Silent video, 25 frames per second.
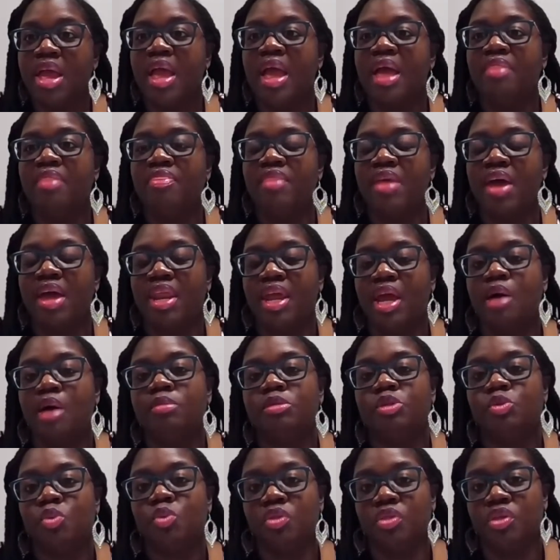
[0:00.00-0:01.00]
And that
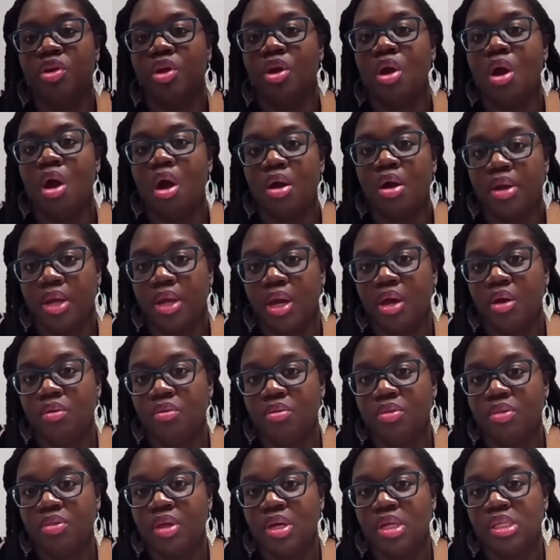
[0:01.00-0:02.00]
helps with your heart
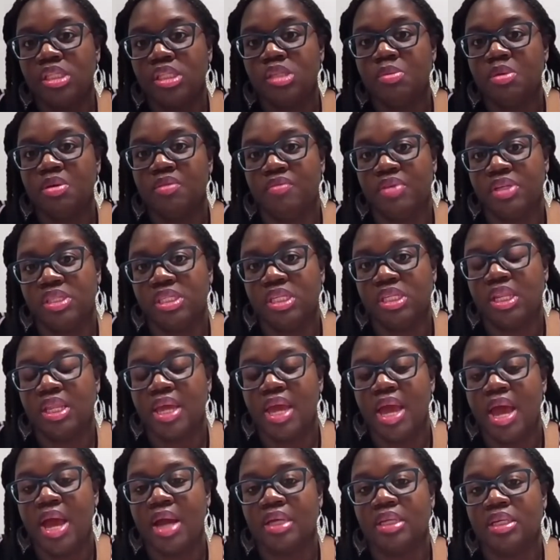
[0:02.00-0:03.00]
health to be
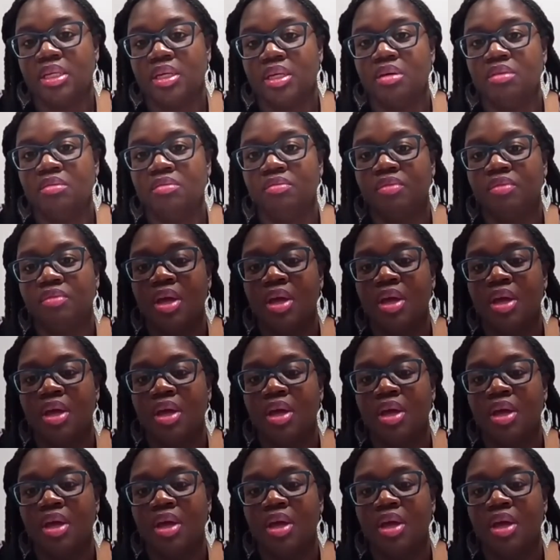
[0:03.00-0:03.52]
physically active.